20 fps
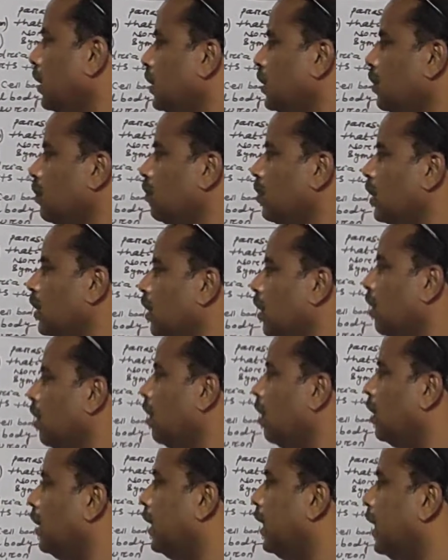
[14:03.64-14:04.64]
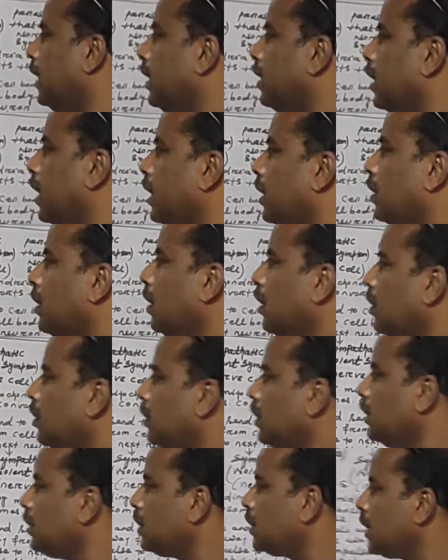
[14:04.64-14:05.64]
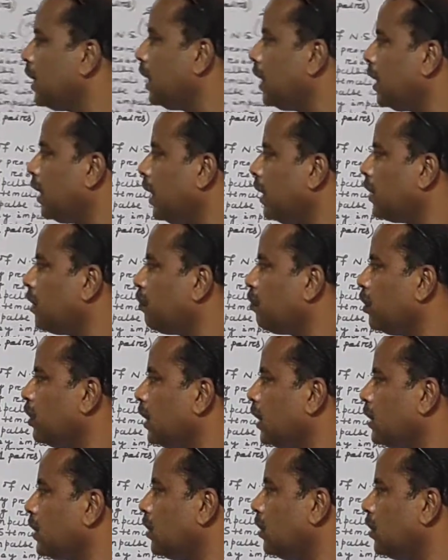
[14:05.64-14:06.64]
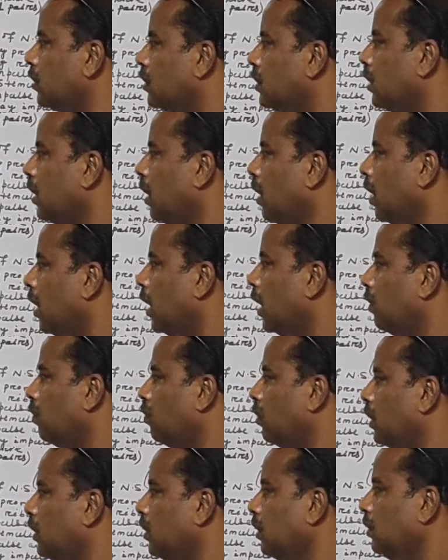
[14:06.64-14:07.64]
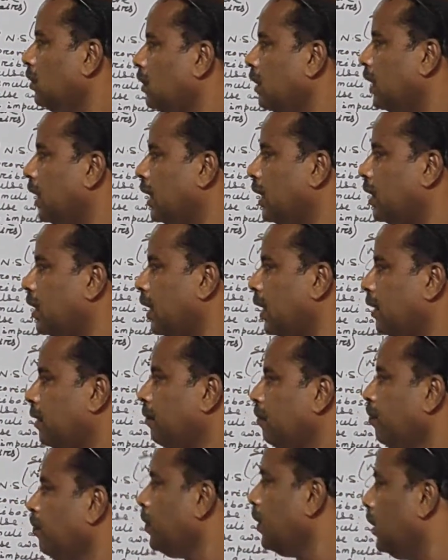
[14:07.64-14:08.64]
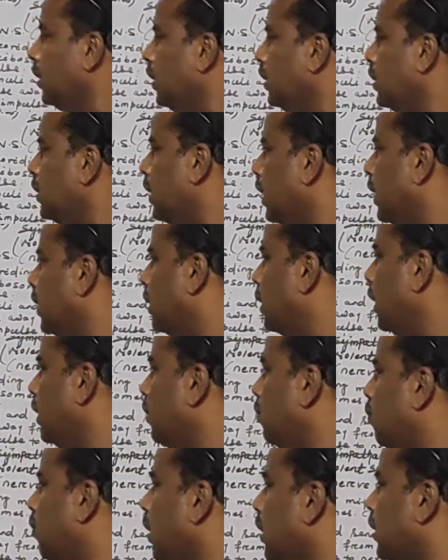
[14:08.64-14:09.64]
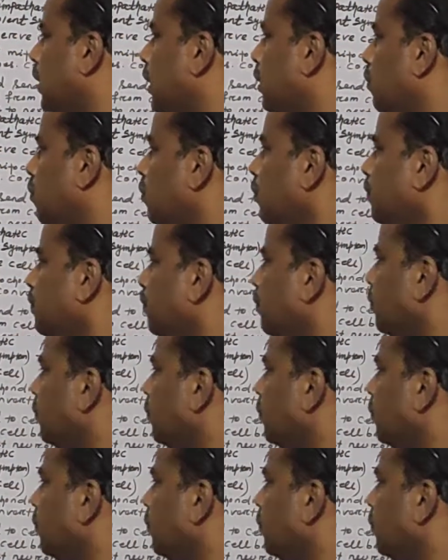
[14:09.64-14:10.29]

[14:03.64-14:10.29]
is known as the dendrite. These thread-like projections are known as the dendrite. These dendrite, what they do?